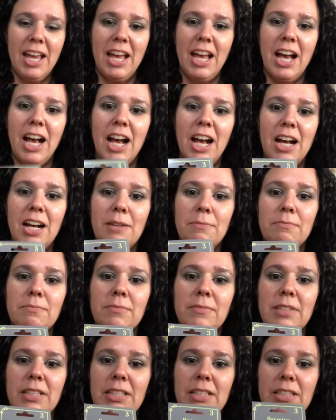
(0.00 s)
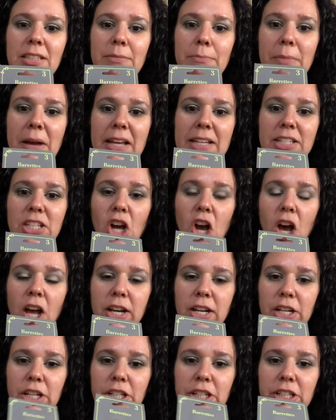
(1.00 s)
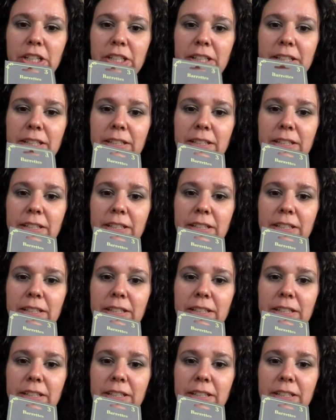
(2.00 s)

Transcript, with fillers: Um, my daughter